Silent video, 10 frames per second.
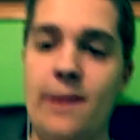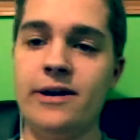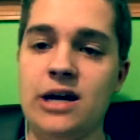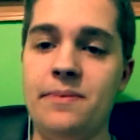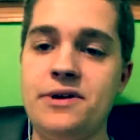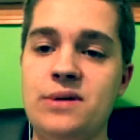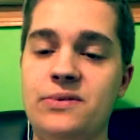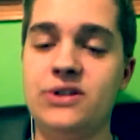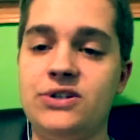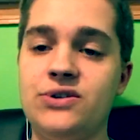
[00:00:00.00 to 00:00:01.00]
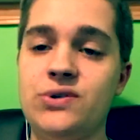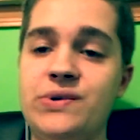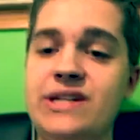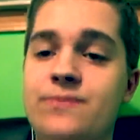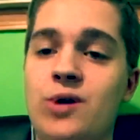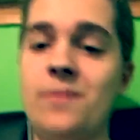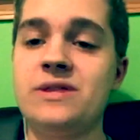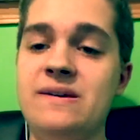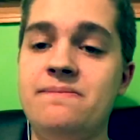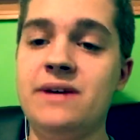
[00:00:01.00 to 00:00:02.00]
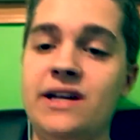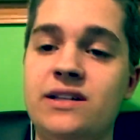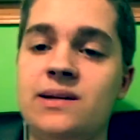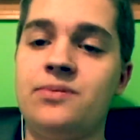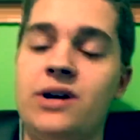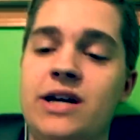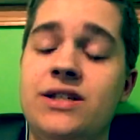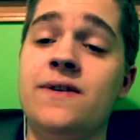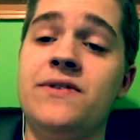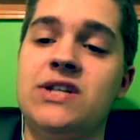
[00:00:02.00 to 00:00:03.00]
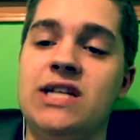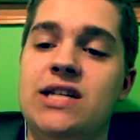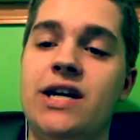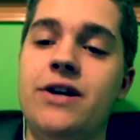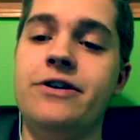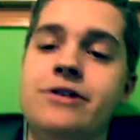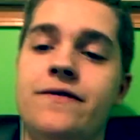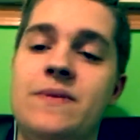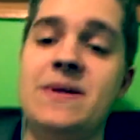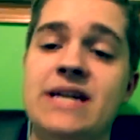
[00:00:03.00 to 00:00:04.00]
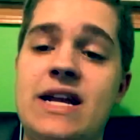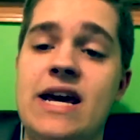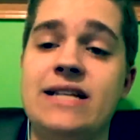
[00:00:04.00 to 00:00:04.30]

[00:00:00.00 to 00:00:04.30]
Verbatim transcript: Coming up at number two is probably the biggest surprise of this entire year for me, and